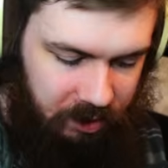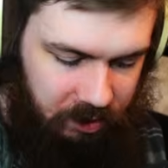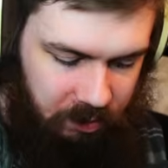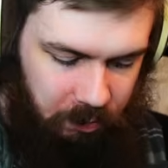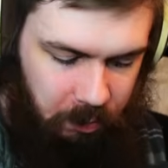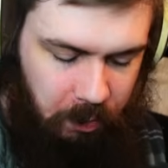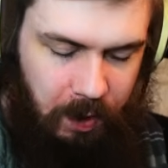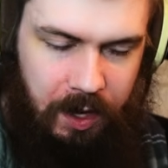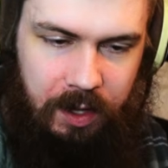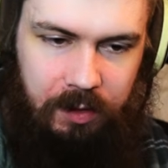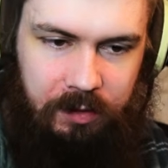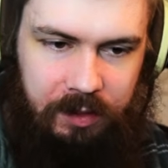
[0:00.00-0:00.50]
as
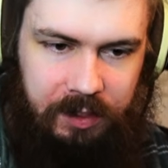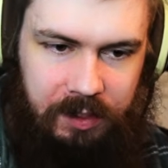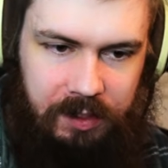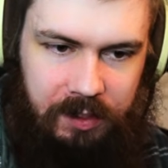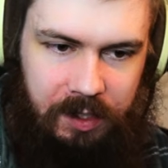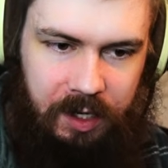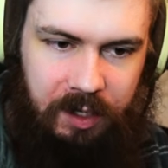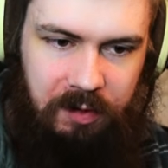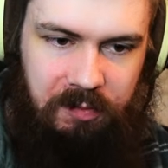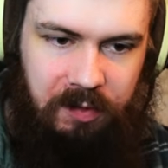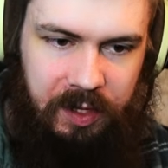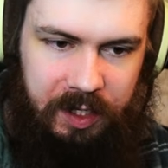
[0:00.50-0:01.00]
well. It's
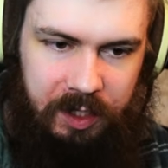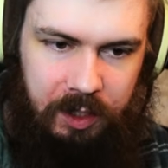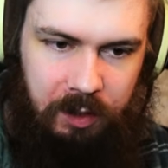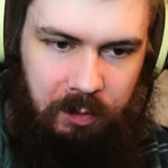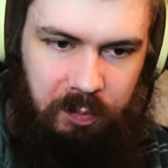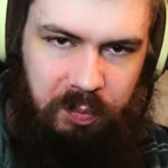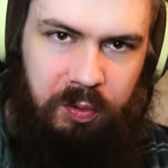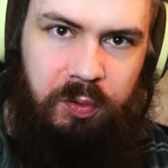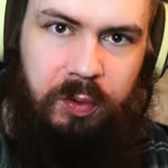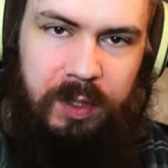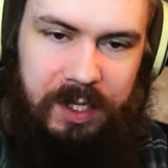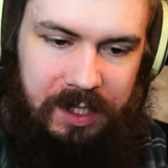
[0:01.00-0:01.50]
kind of like a
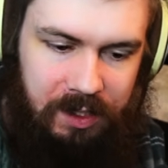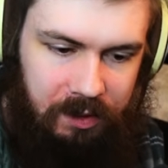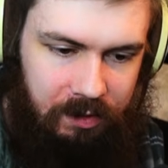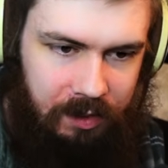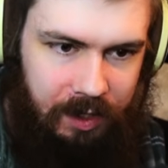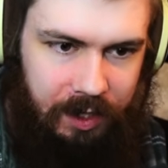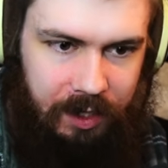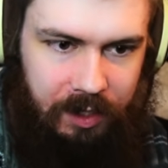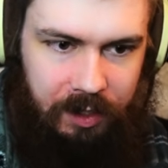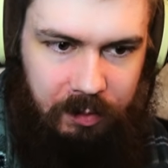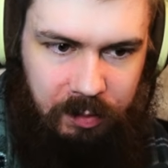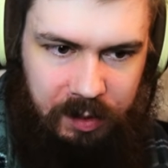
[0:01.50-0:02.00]

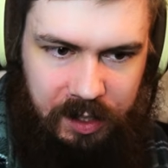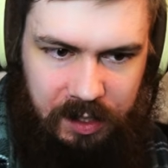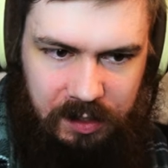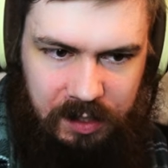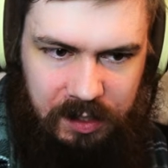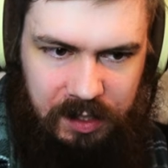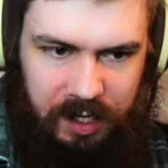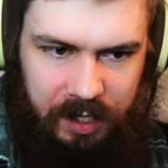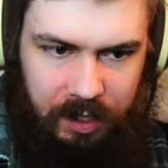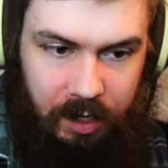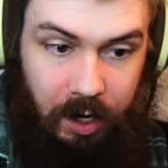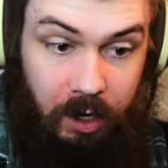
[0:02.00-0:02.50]
pre-delay, and because
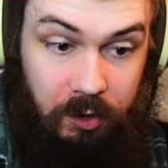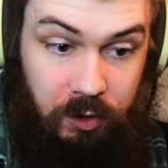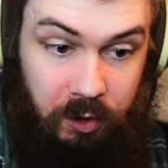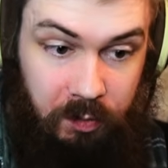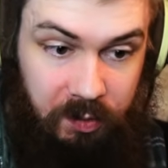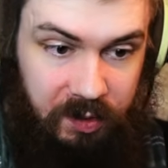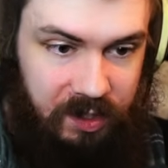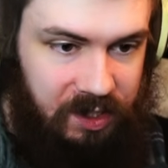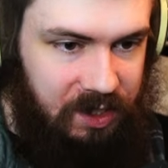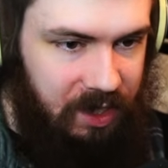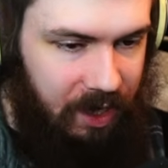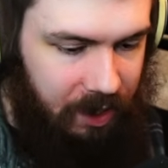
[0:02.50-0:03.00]
it's at
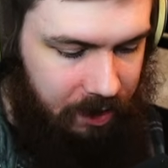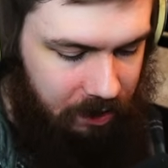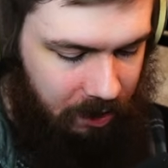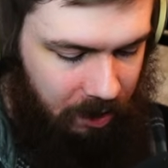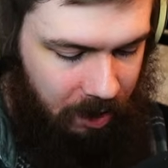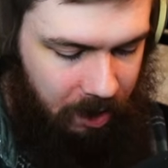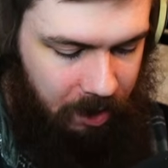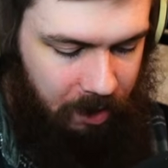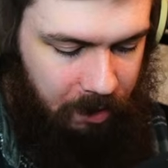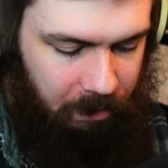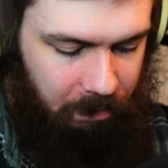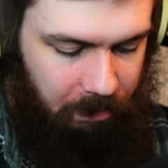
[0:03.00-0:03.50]
100%,
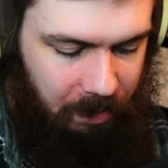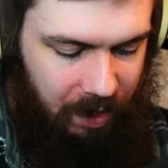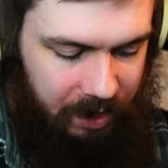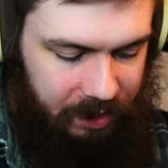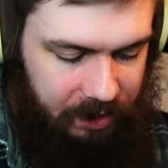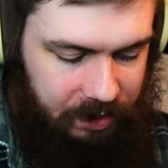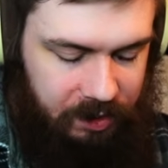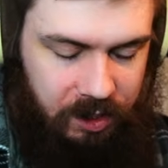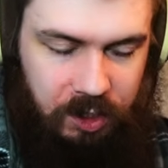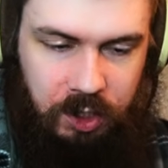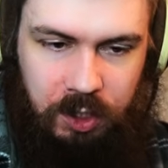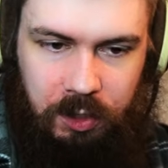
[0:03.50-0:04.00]
my
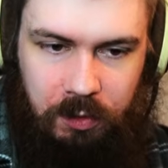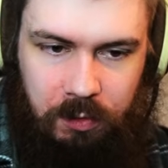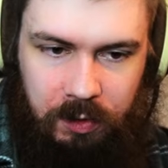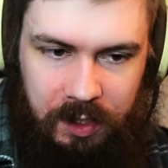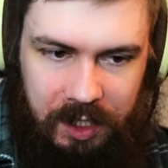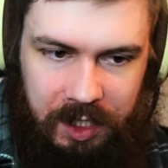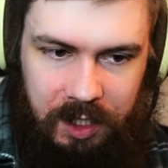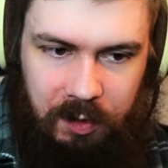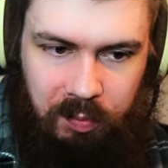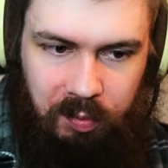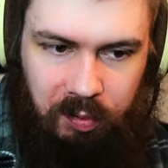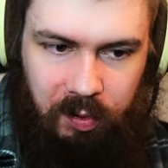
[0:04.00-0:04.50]
initial
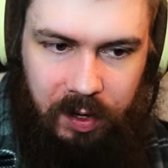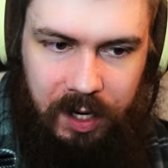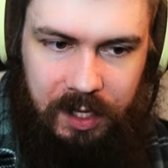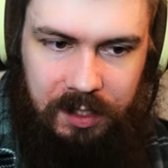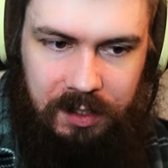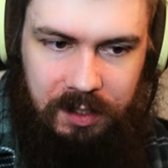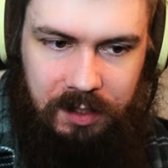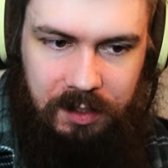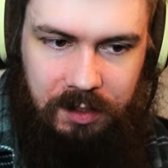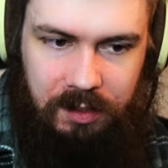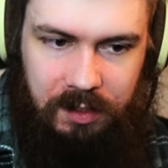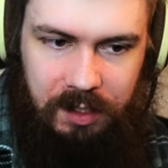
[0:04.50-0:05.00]
key
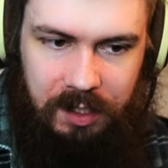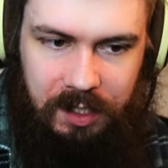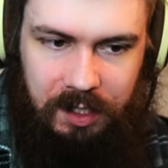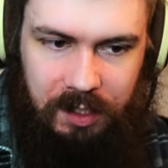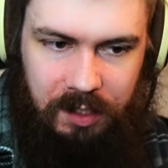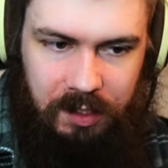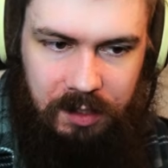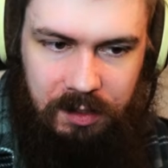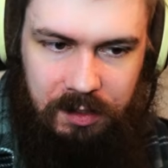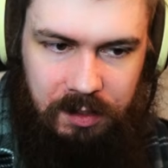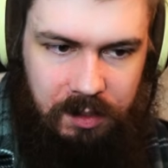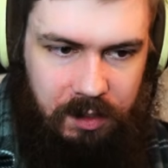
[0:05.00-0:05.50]
press
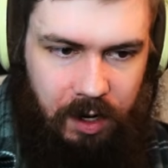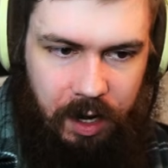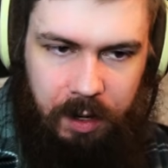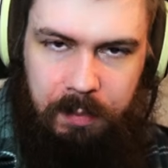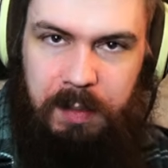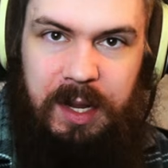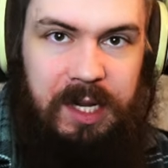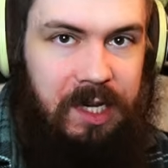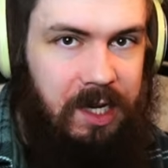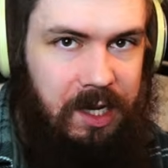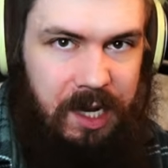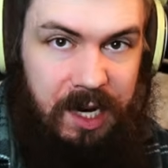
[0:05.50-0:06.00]
is not
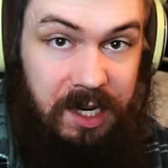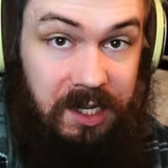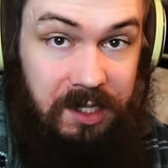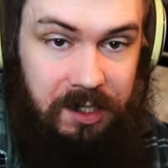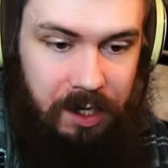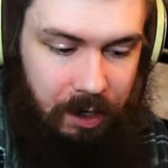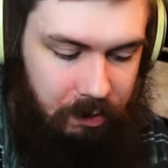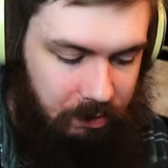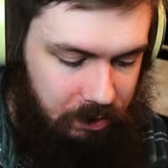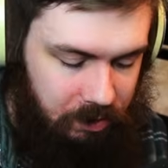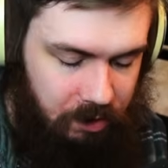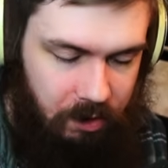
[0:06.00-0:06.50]
making any
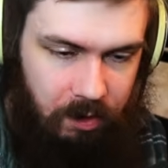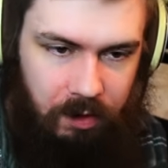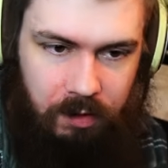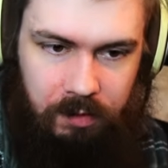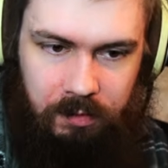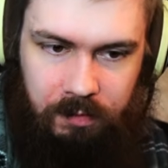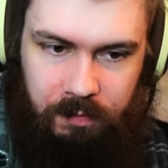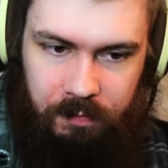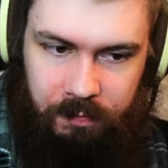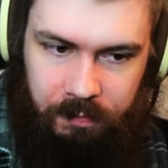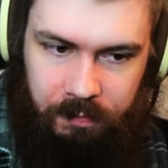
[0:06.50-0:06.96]
sound at all.